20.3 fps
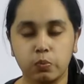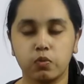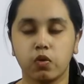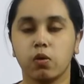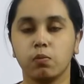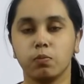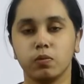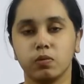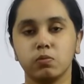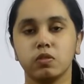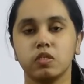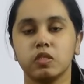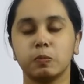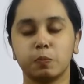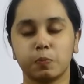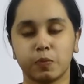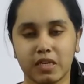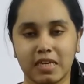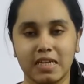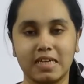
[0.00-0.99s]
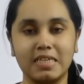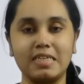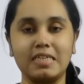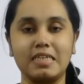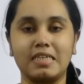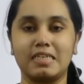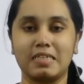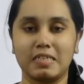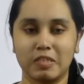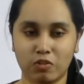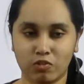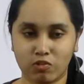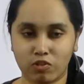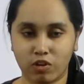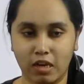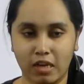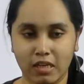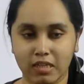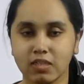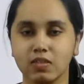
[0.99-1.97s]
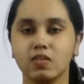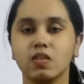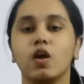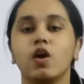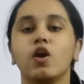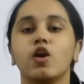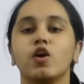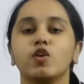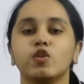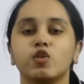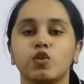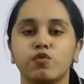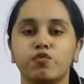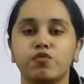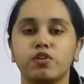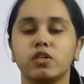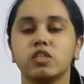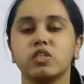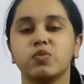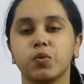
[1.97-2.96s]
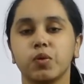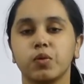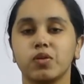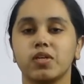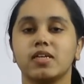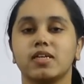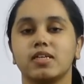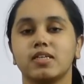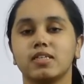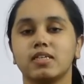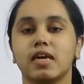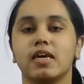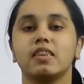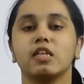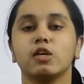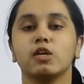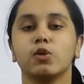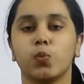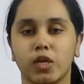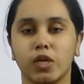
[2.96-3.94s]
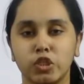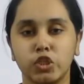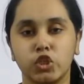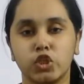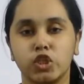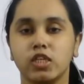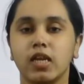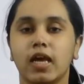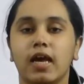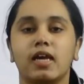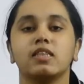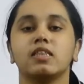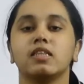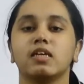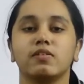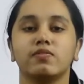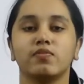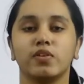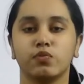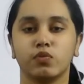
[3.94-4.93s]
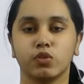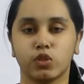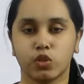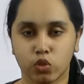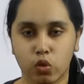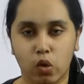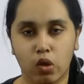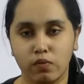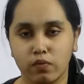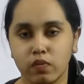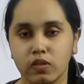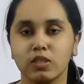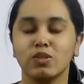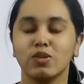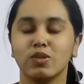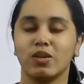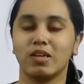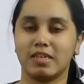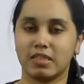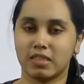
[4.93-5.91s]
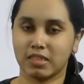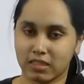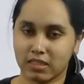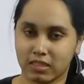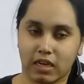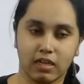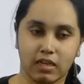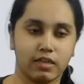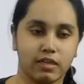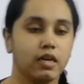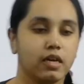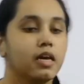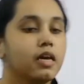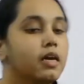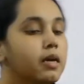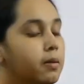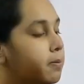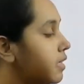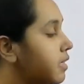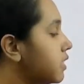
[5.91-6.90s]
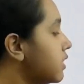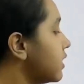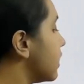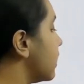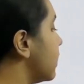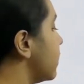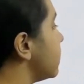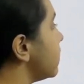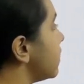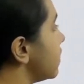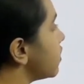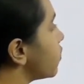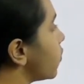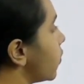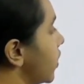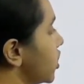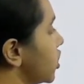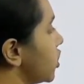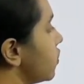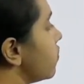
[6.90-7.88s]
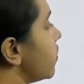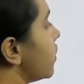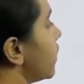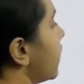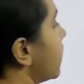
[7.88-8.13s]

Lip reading: problem split strings. So first we would understand the question and then we would solve it. So let's start. Basically in this question, we are